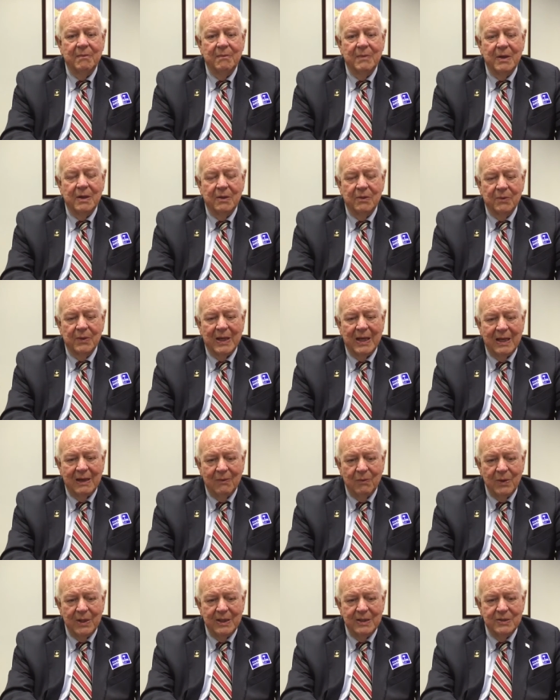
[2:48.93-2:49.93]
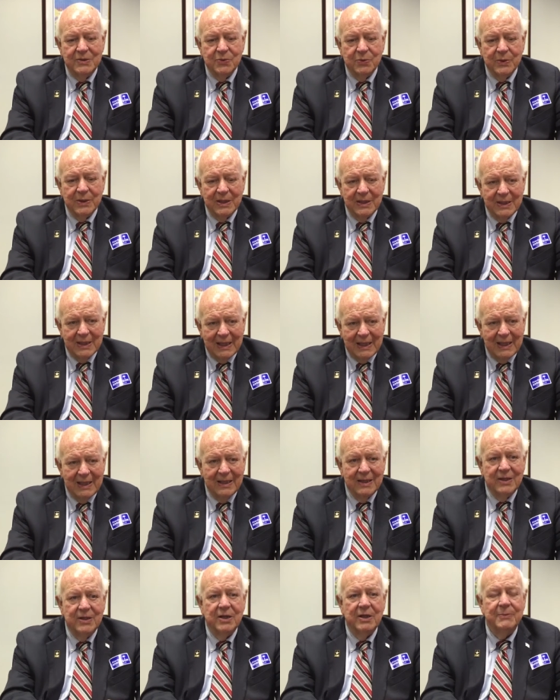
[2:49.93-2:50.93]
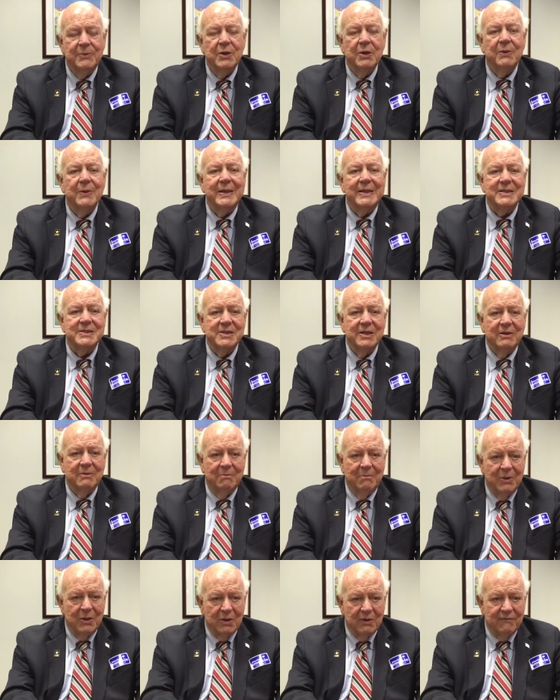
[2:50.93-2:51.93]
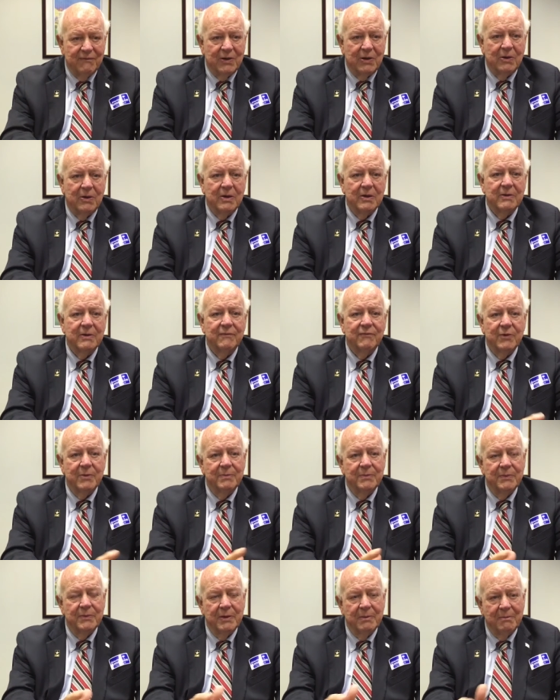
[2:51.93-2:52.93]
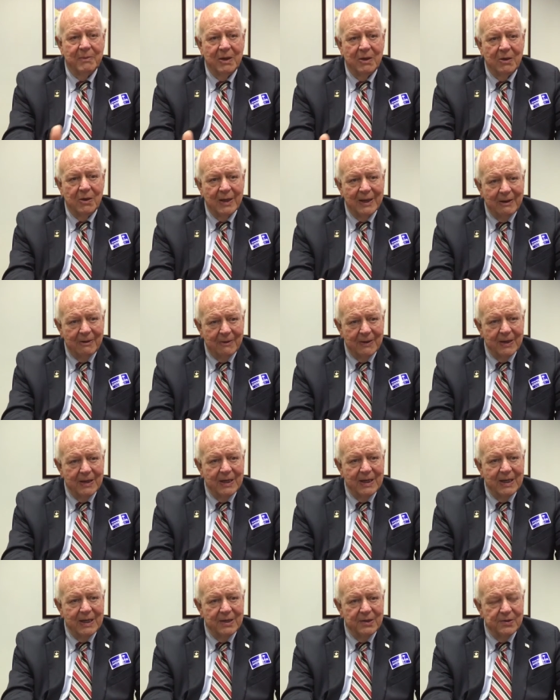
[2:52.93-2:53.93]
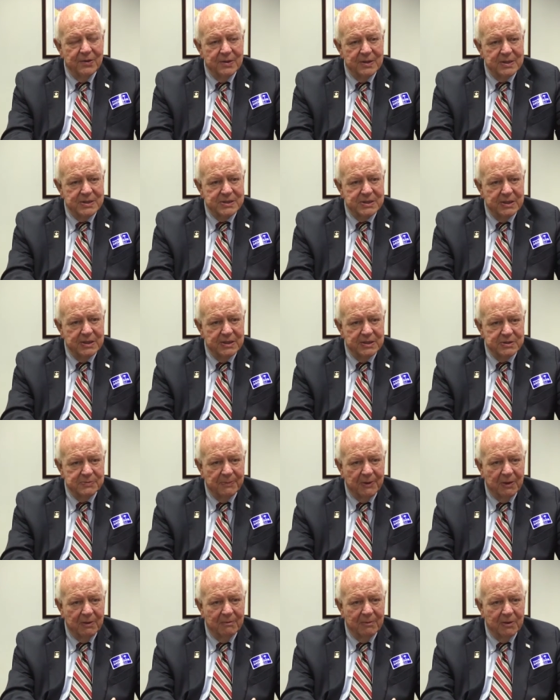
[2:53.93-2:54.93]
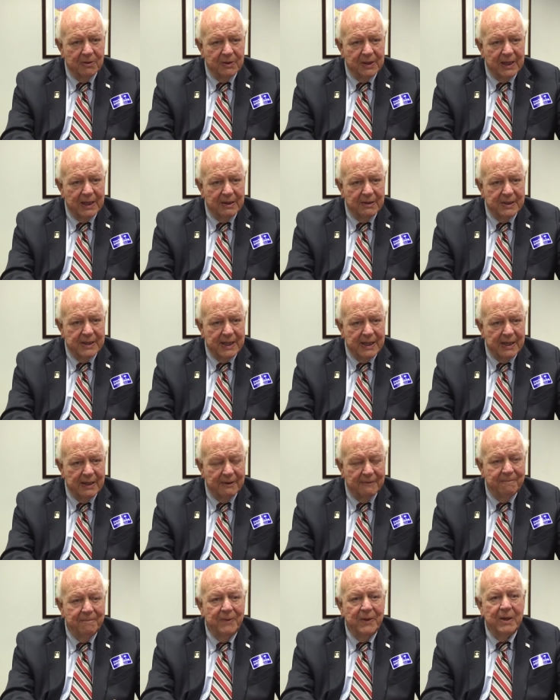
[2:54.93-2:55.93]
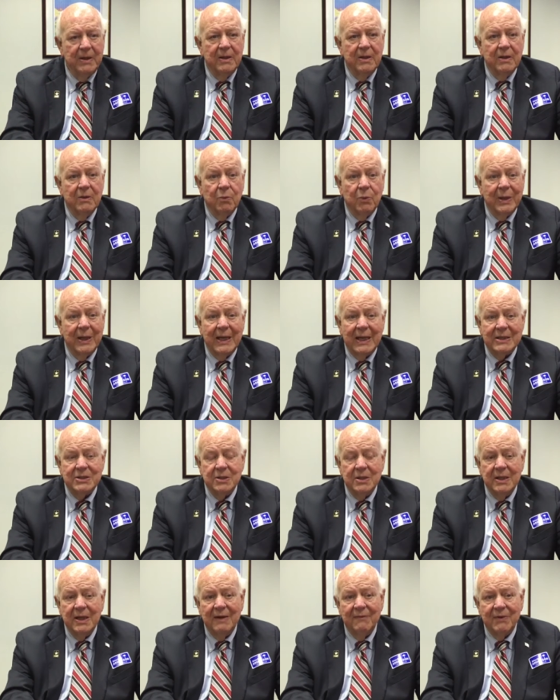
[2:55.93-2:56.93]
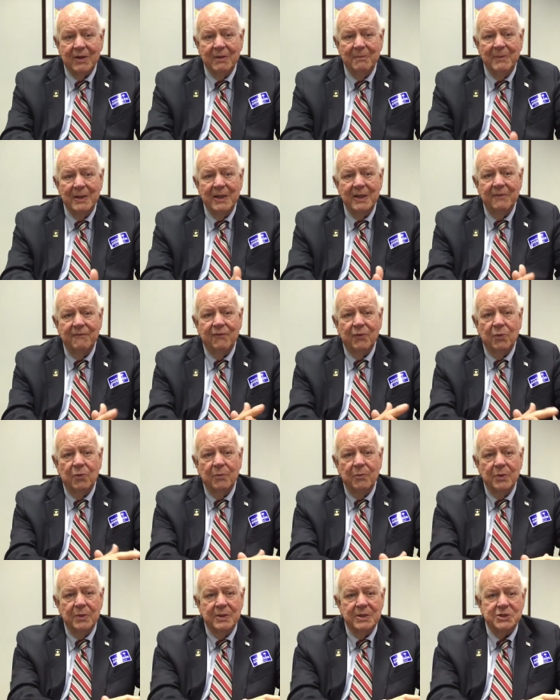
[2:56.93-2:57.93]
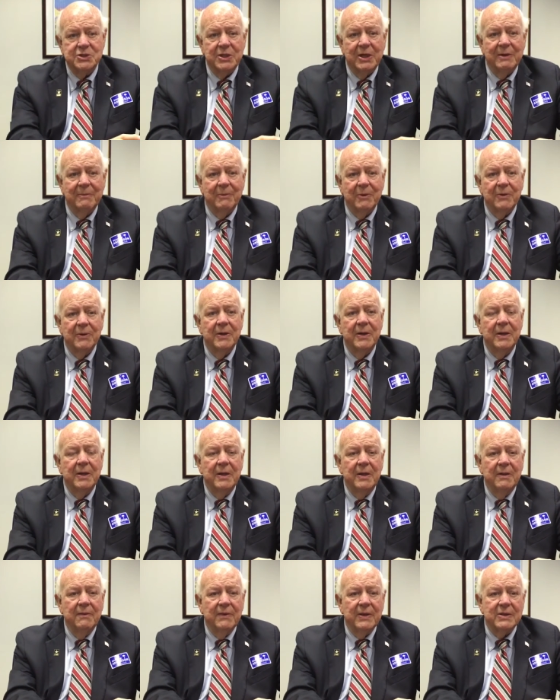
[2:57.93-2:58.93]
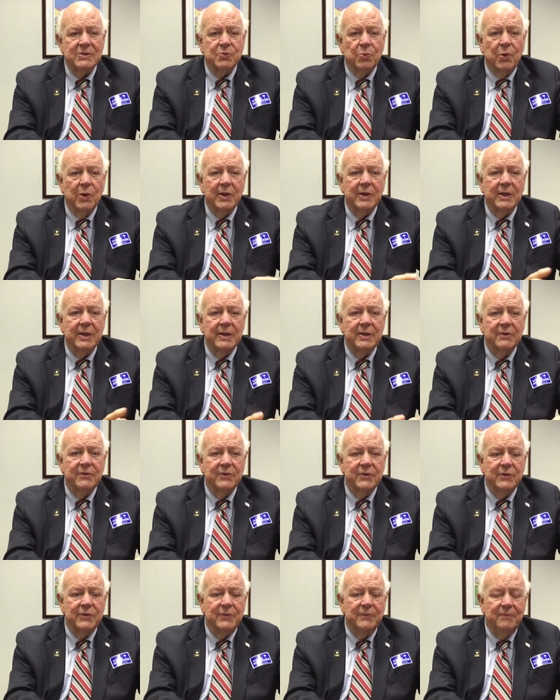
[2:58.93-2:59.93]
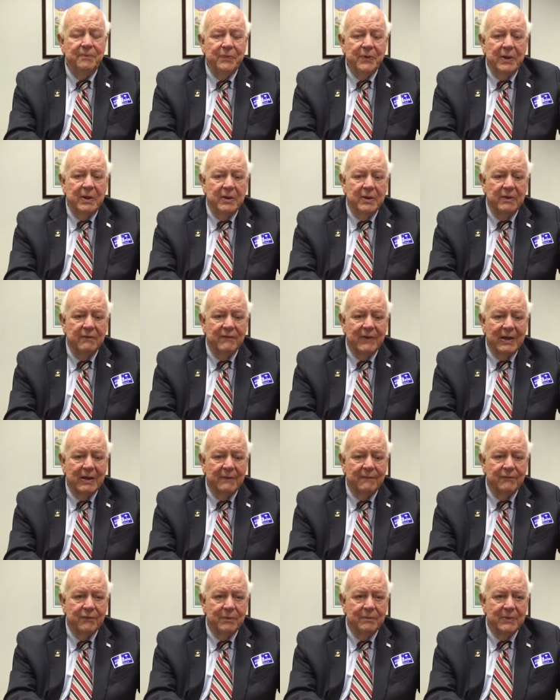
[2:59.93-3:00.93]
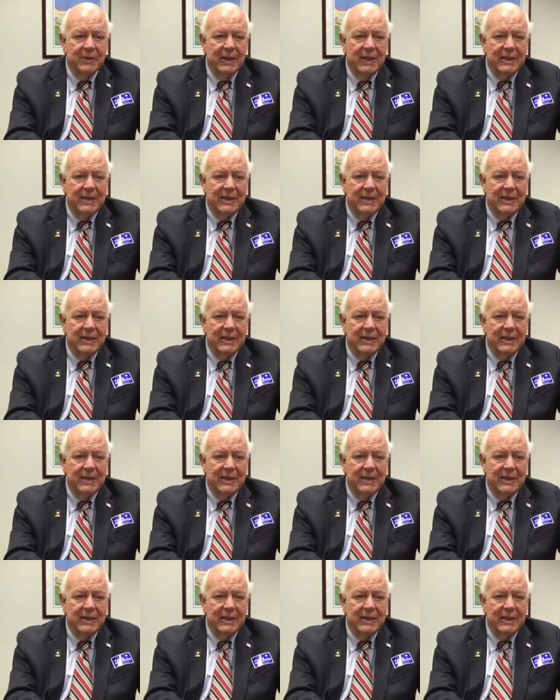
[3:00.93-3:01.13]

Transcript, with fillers: on Highway 29 W.O. Ezell Boulevard from the mall area into the city of Spartanburg downtown. We actually have a committee formed with the chamber that's working to develop from the